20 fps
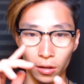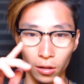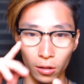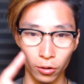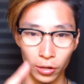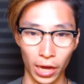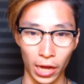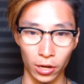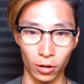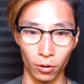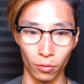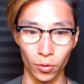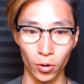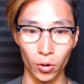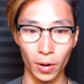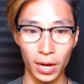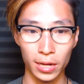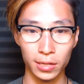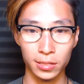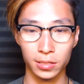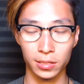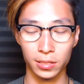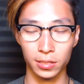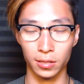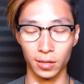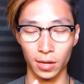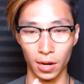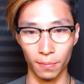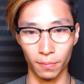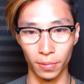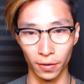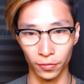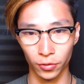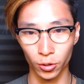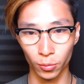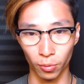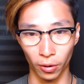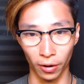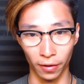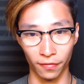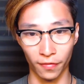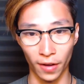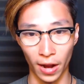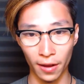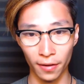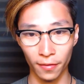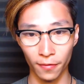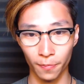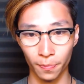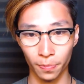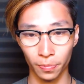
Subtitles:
Look at your ROAS above 2.5,